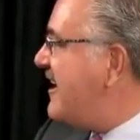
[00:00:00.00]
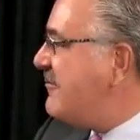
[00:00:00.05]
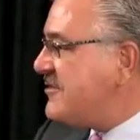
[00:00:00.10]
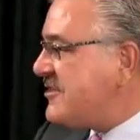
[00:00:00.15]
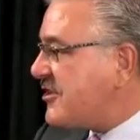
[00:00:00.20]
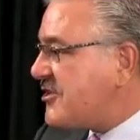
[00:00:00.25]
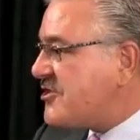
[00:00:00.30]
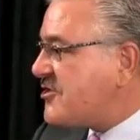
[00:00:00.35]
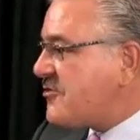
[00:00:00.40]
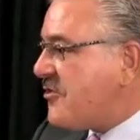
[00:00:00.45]
It
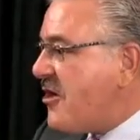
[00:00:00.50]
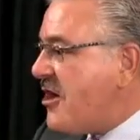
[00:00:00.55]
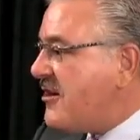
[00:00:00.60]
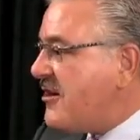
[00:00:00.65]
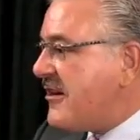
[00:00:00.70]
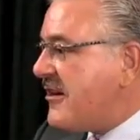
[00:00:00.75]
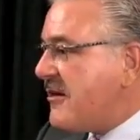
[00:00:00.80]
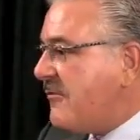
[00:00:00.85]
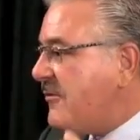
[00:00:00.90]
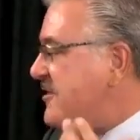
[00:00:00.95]
was
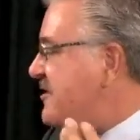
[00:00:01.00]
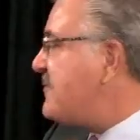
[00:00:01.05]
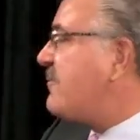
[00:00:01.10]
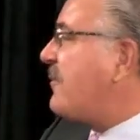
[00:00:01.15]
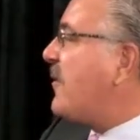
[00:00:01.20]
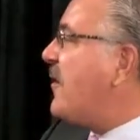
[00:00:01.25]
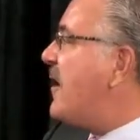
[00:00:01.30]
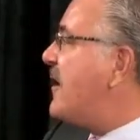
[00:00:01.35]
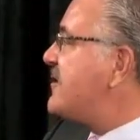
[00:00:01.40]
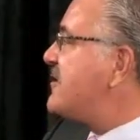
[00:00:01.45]
extraordinary. It
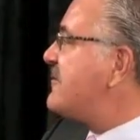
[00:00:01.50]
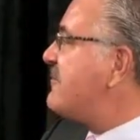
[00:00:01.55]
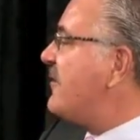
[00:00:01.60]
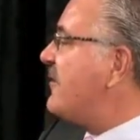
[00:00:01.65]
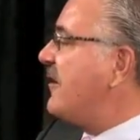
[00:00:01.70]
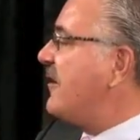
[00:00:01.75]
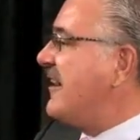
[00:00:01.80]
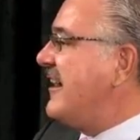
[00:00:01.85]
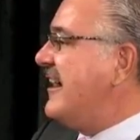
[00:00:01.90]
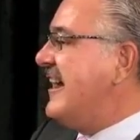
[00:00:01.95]
wasn't
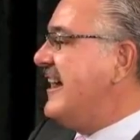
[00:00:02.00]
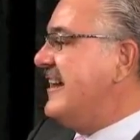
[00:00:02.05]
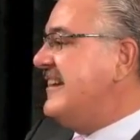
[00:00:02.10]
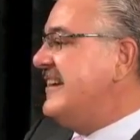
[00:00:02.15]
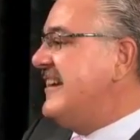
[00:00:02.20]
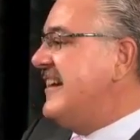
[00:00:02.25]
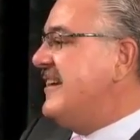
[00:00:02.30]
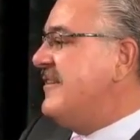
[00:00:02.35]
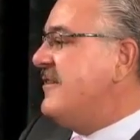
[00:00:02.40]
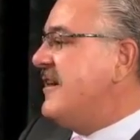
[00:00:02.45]
plausible,
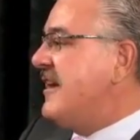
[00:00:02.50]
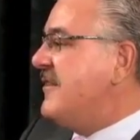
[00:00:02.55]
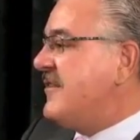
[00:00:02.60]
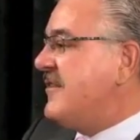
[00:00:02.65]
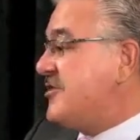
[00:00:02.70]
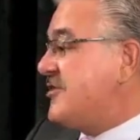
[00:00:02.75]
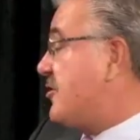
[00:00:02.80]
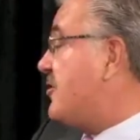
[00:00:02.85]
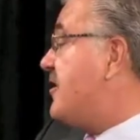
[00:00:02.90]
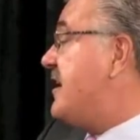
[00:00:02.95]
and
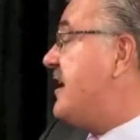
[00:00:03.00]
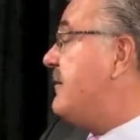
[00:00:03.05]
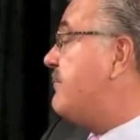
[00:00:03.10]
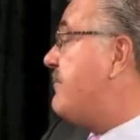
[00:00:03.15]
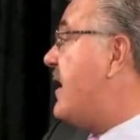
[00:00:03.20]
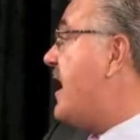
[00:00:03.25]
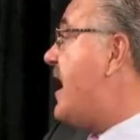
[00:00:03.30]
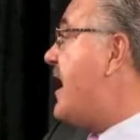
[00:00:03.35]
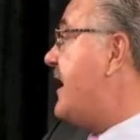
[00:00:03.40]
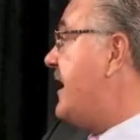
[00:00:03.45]
the jury
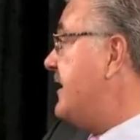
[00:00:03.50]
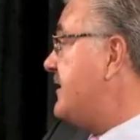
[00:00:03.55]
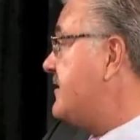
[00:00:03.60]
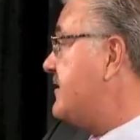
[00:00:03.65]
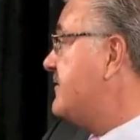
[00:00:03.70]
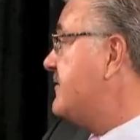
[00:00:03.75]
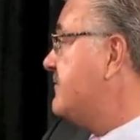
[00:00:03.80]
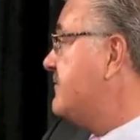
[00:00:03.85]
didn't buy it.